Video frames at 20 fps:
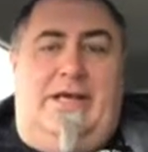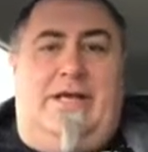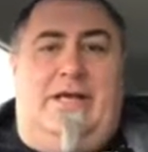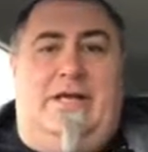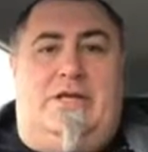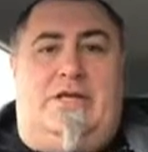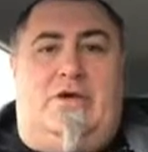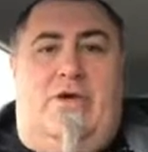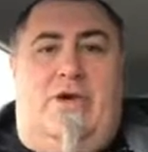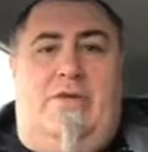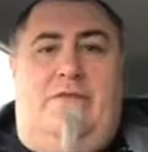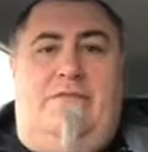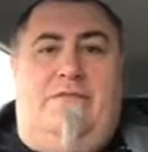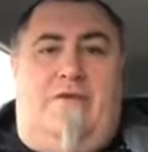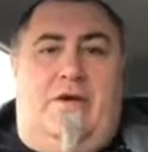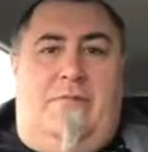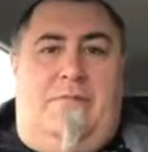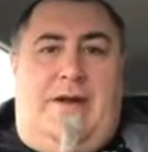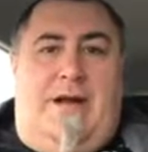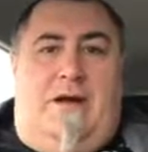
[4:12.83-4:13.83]
It had gone on
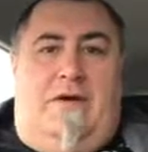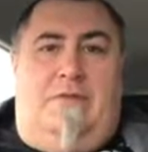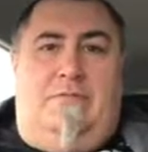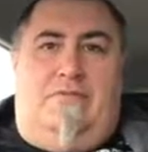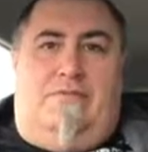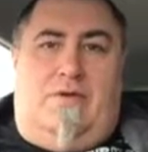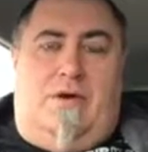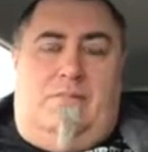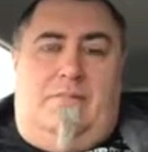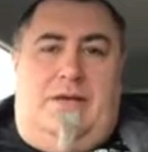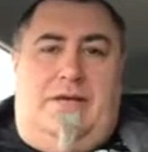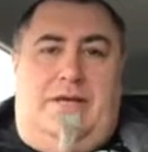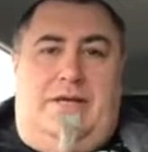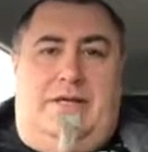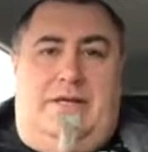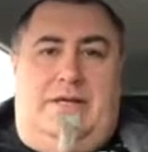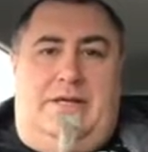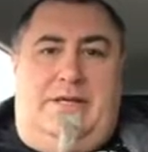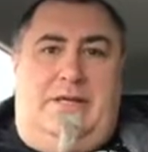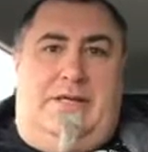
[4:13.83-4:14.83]
for about
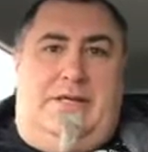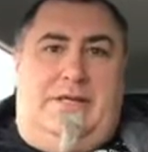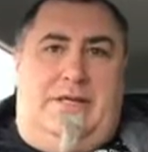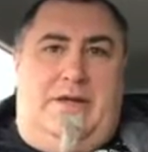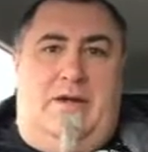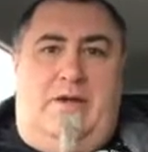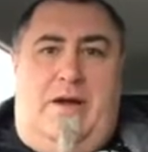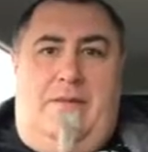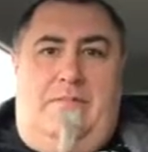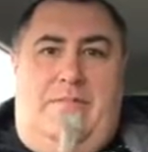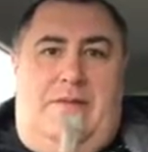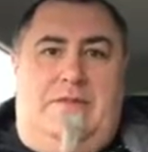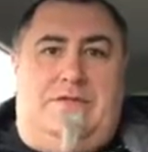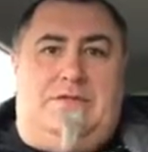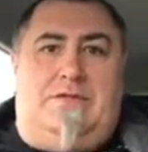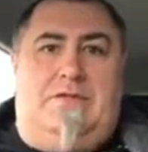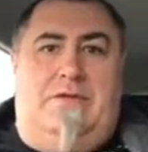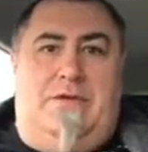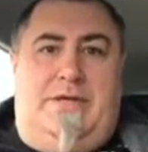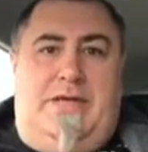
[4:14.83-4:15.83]
probably 9
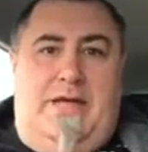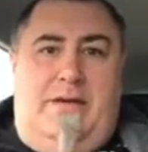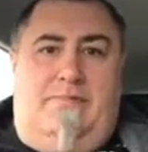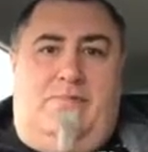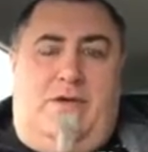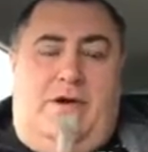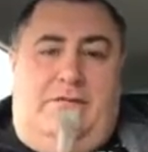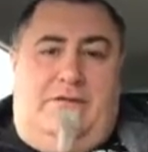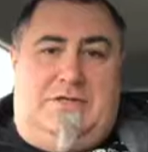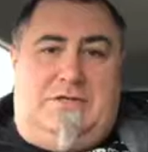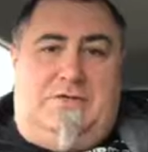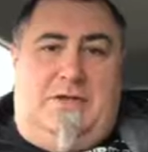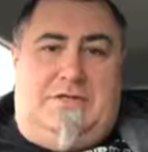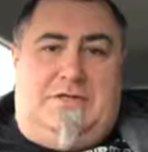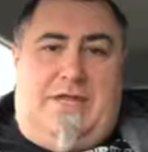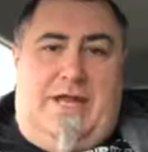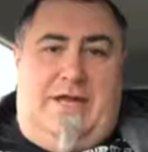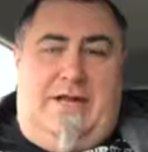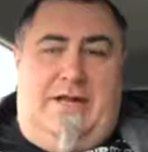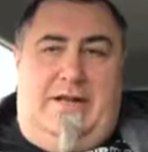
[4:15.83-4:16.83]
months to a year previous to
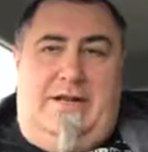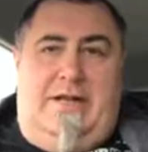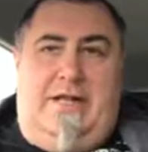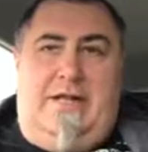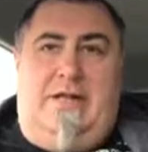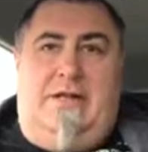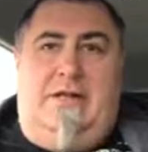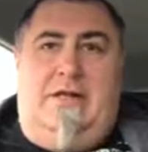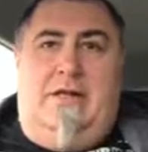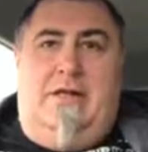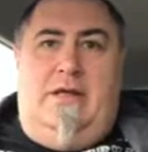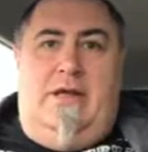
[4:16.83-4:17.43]
us getting in there.